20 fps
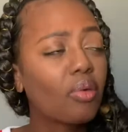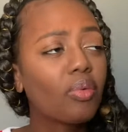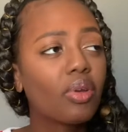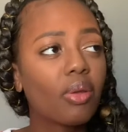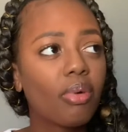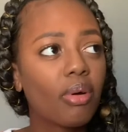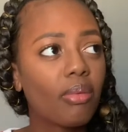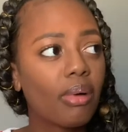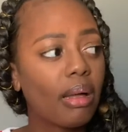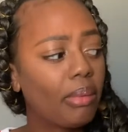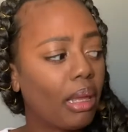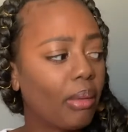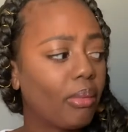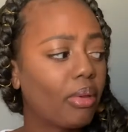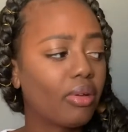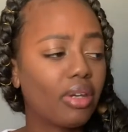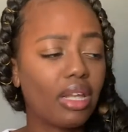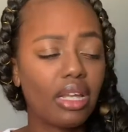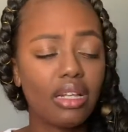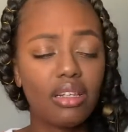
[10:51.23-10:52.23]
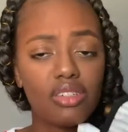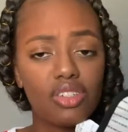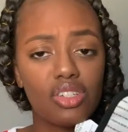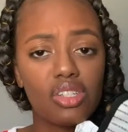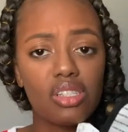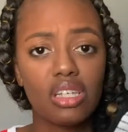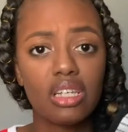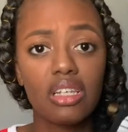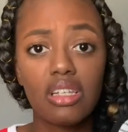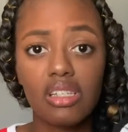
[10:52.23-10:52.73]
want to put my baby on
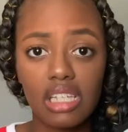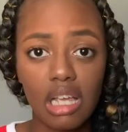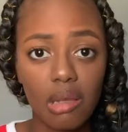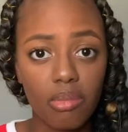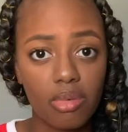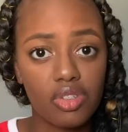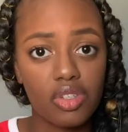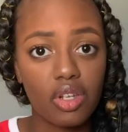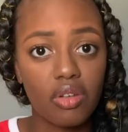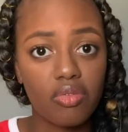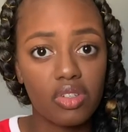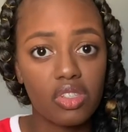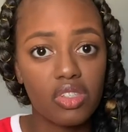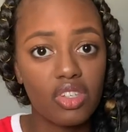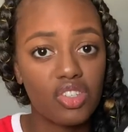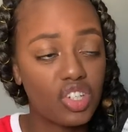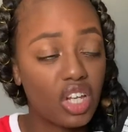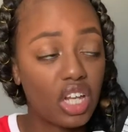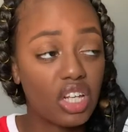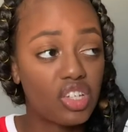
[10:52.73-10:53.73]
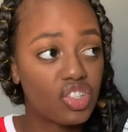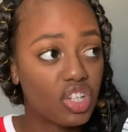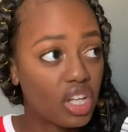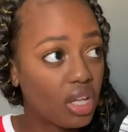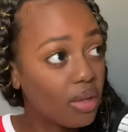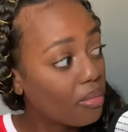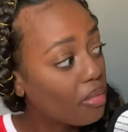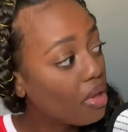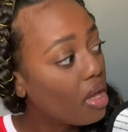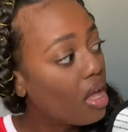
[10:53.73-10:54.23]
just any type of surface to change
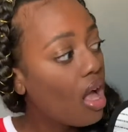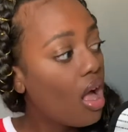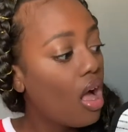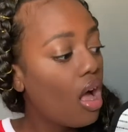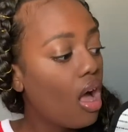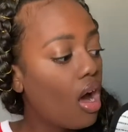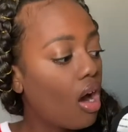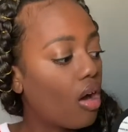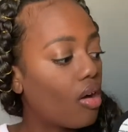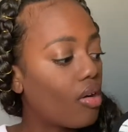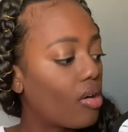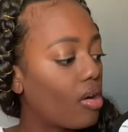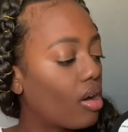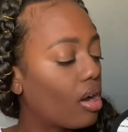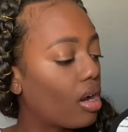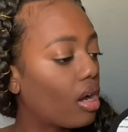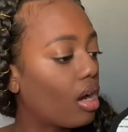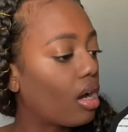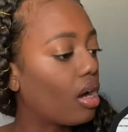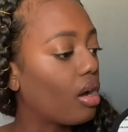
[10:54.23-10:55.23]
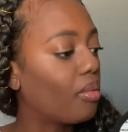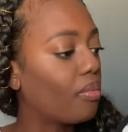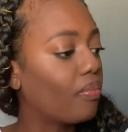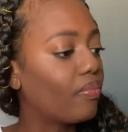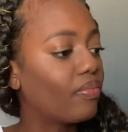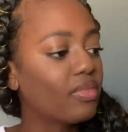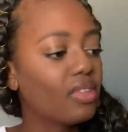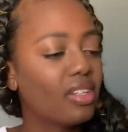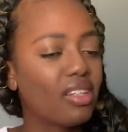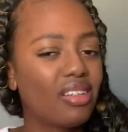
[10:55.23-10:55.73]
him, or
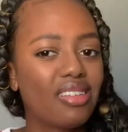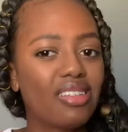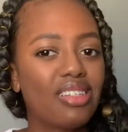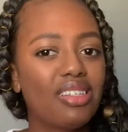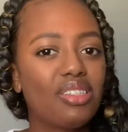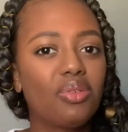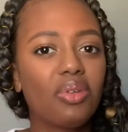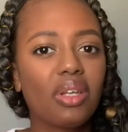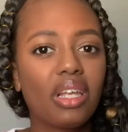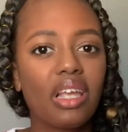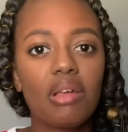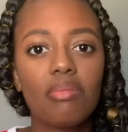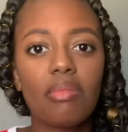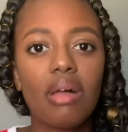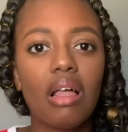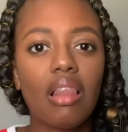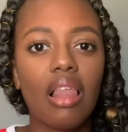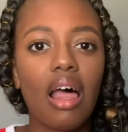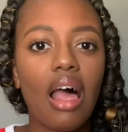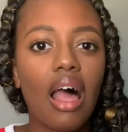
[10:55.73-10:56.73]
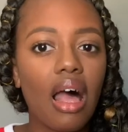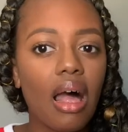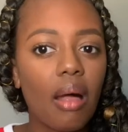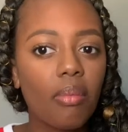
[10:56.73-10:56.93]
doing it in my lap.